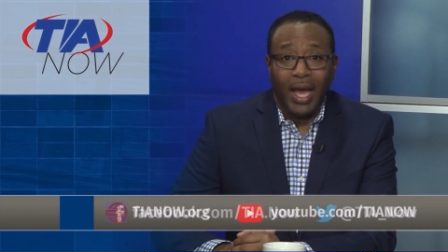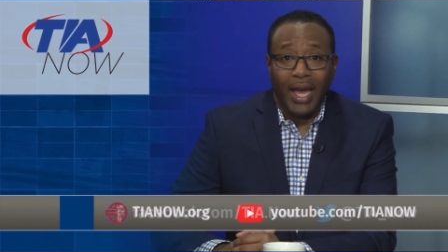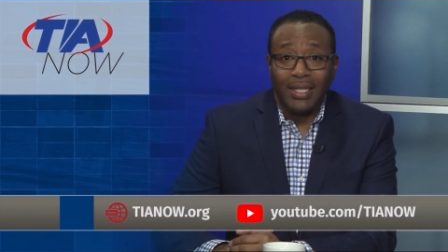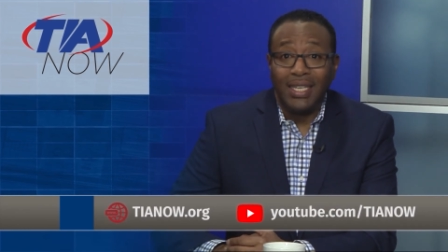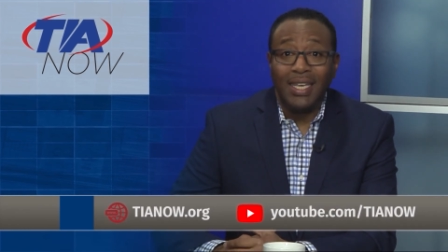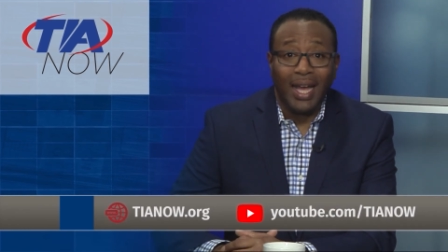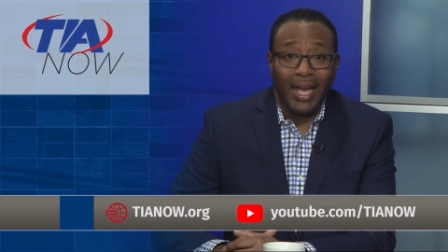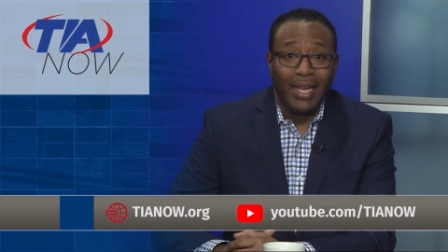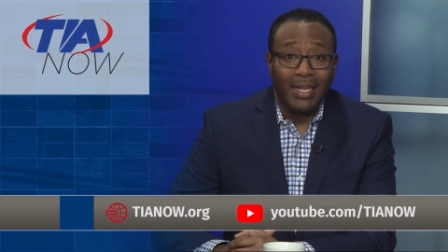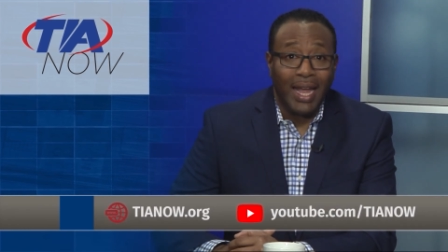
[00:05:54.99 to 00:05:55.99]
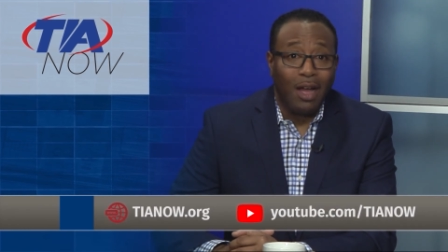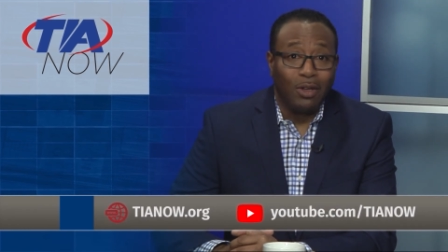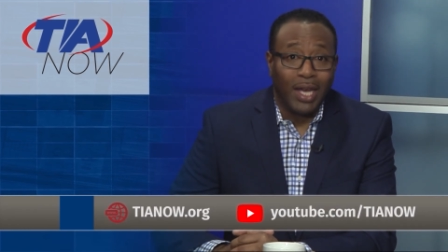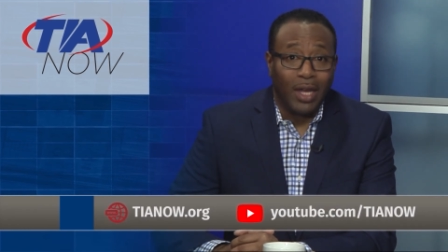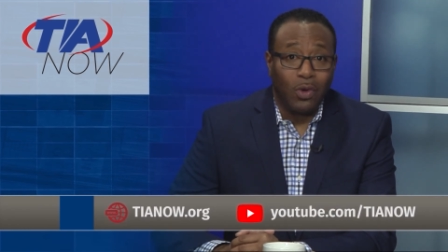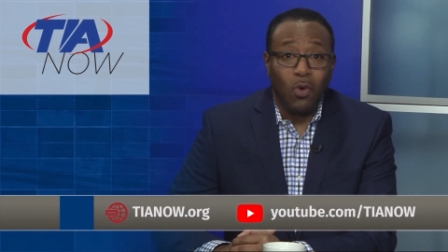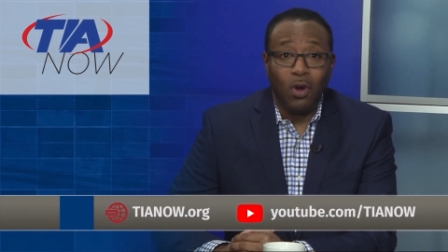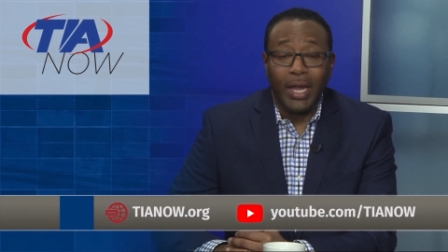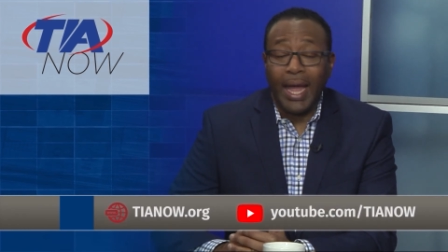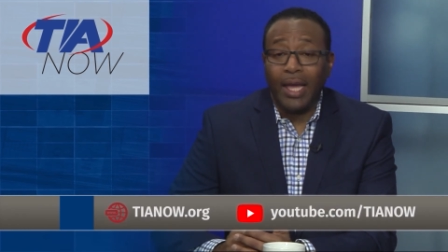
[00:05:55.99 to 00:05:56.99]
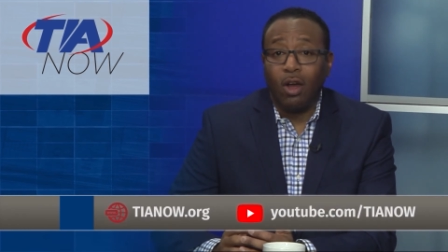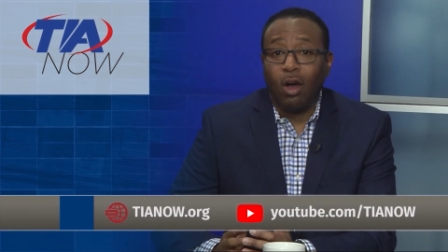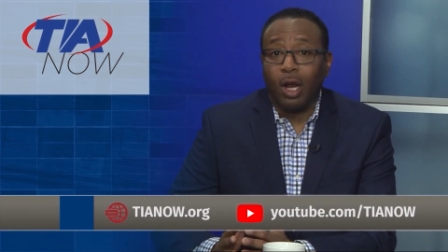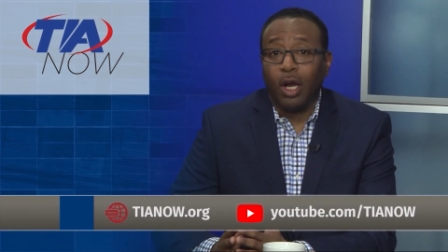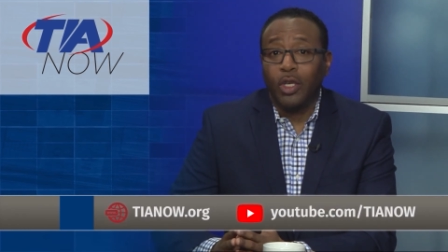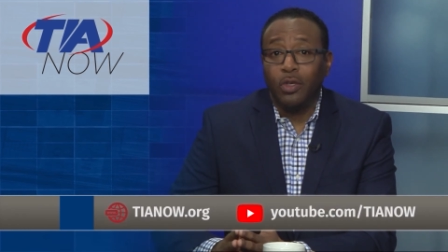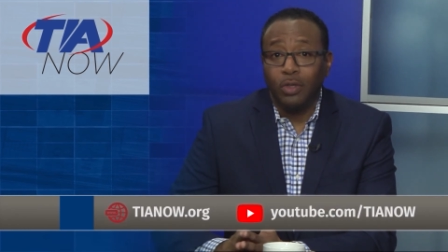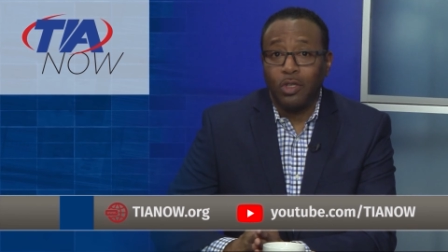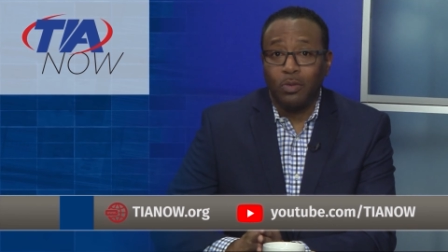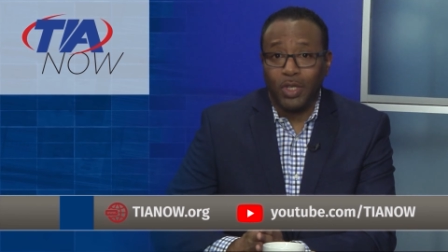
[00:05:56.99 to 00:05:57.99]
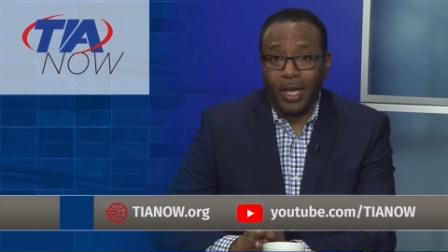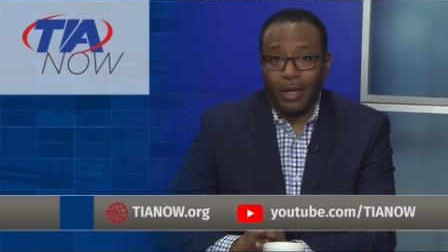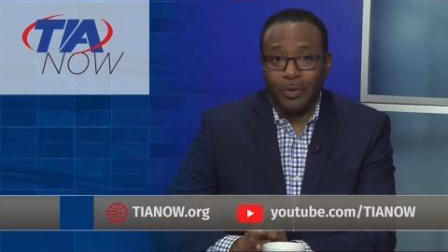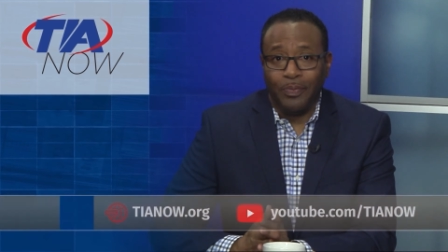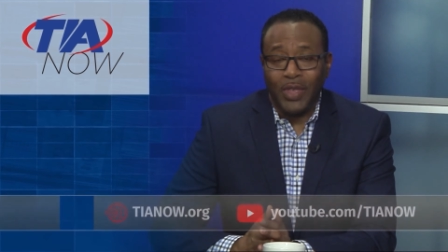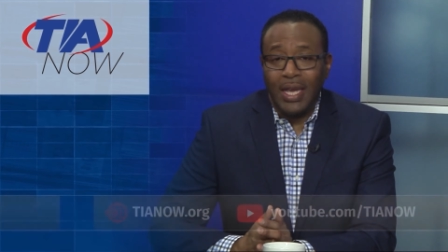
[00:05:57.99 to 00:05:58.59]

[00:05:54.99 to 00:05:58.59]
at T I A now dot org and on our YouTube channel.